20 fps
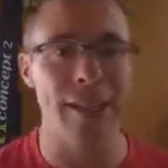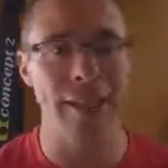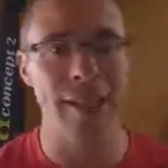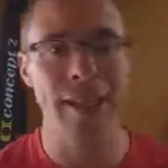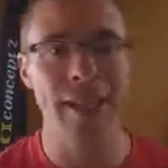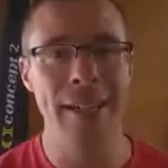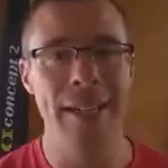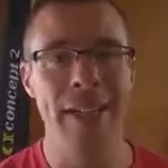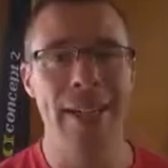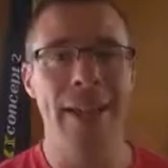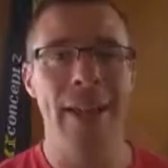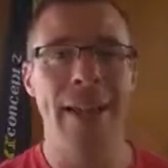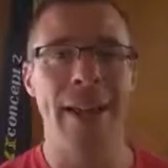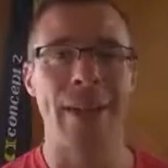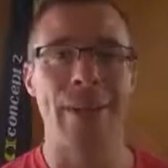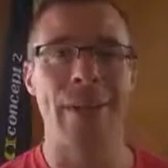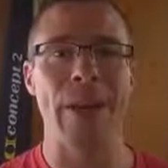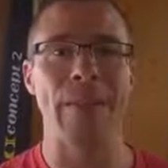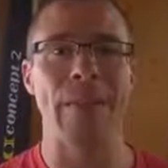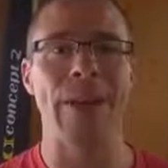in,
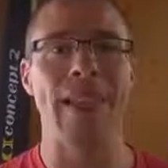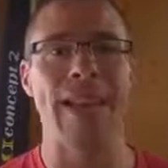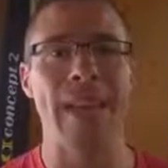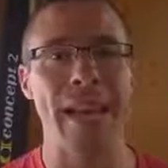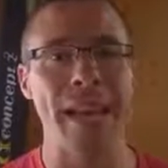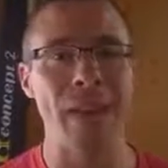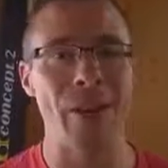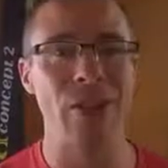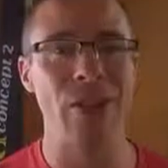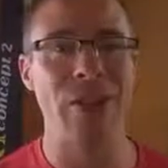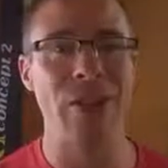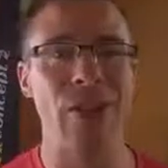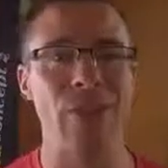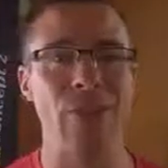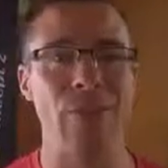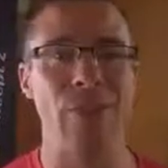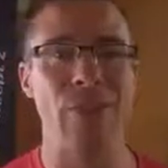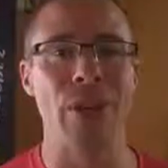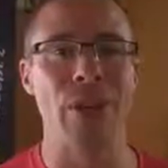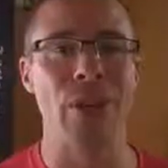how many calories you're
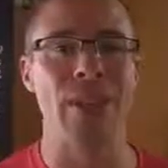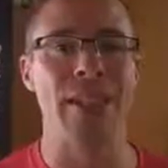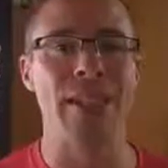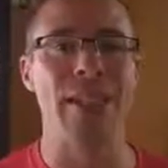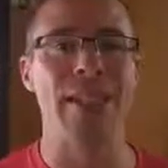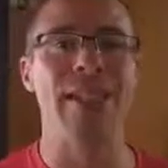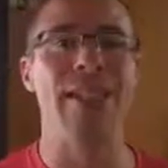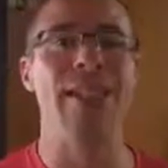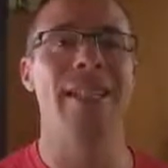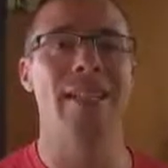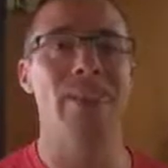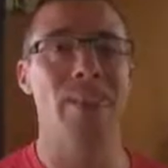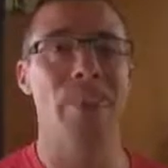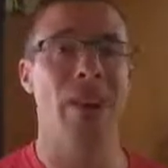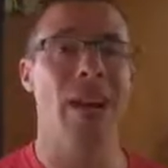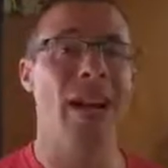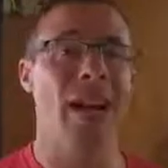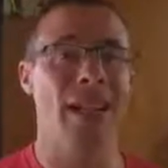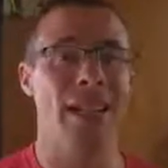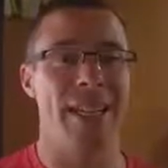burning
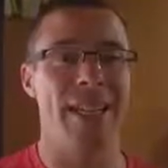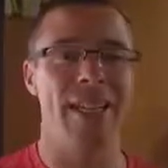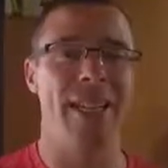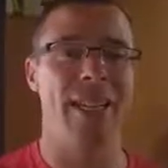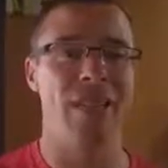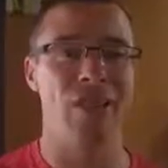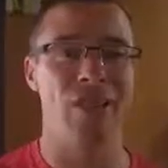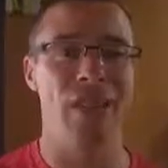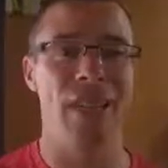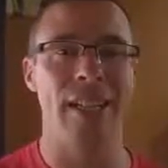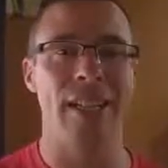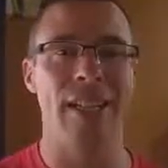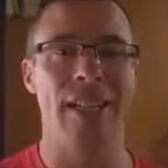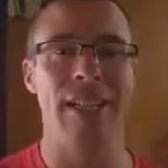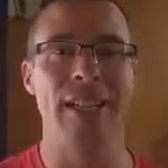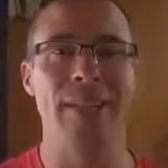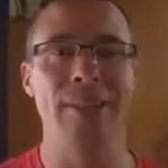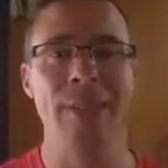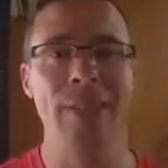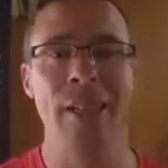by
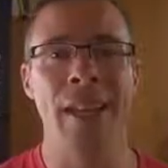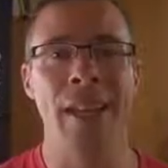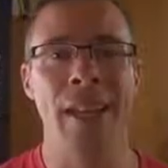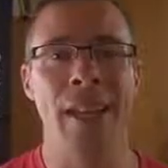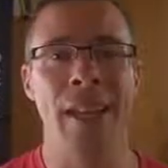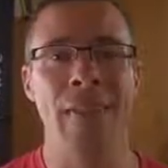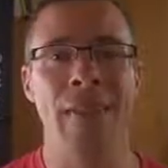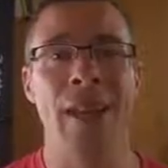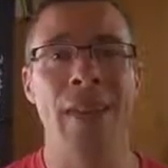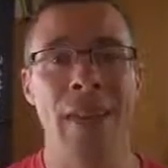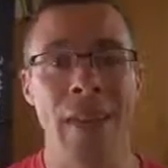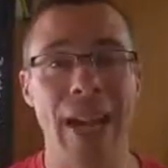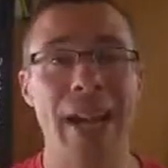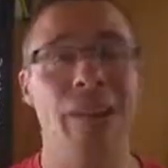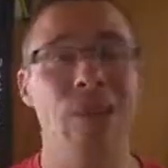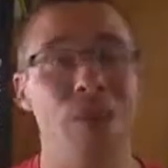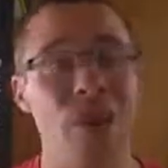indirectly. That's